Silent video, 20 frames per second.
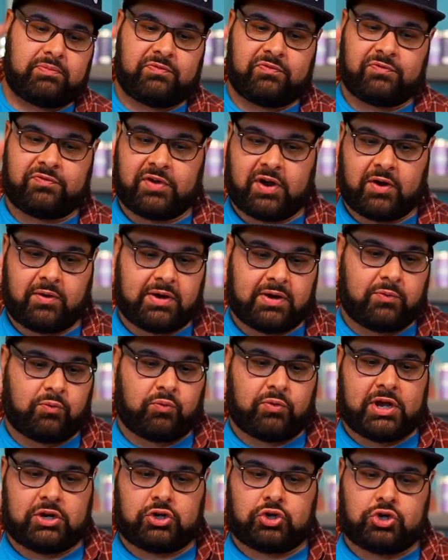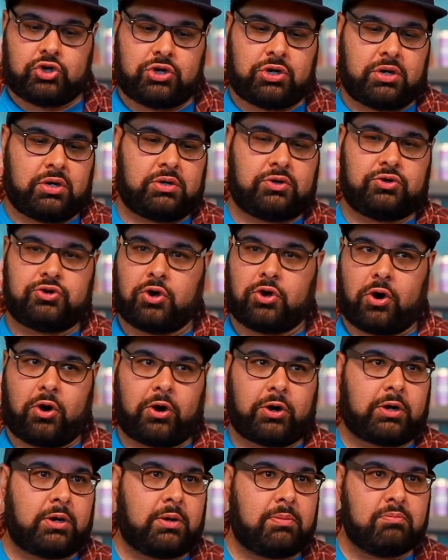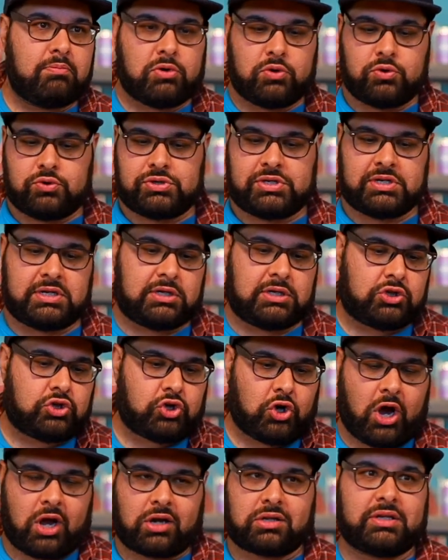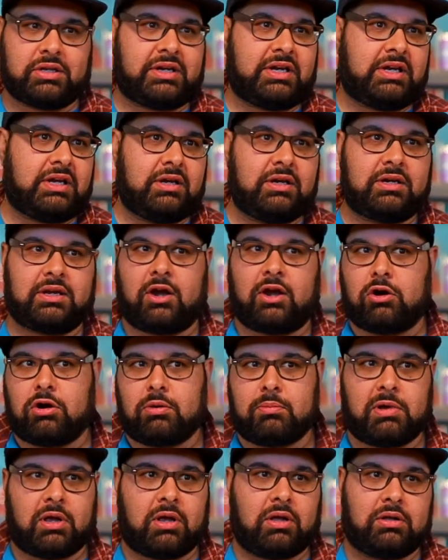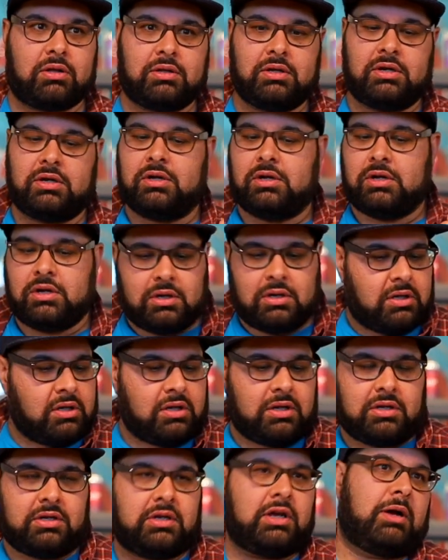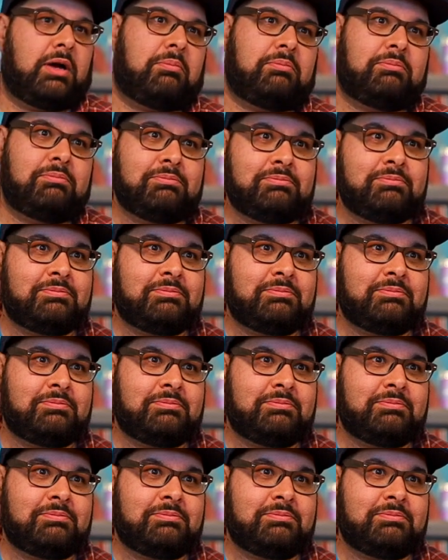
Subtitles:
Very rich, dark, boozy, chocolatey, caramel. Yum.